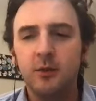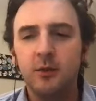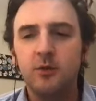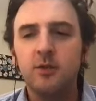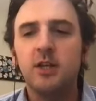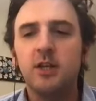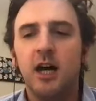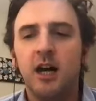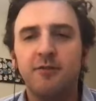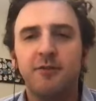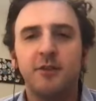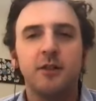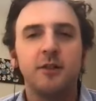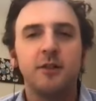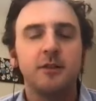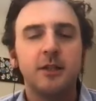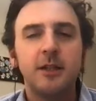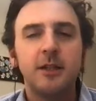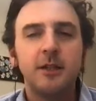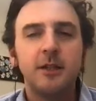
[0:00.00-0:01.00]
he was
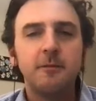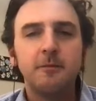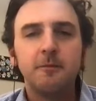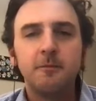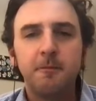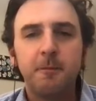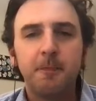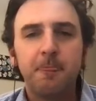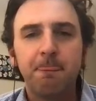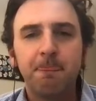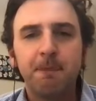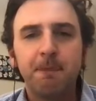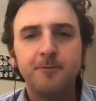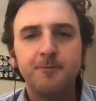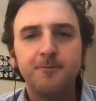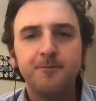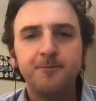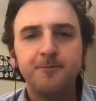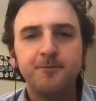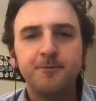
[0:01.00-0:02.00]
awful.
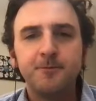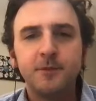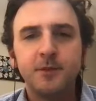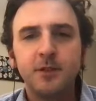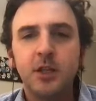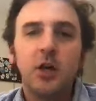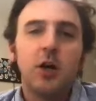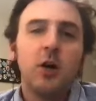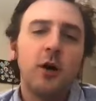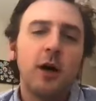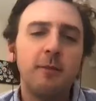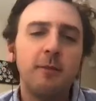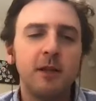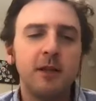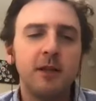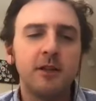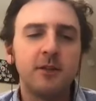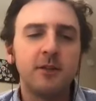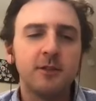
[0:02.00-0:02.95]
So I mean,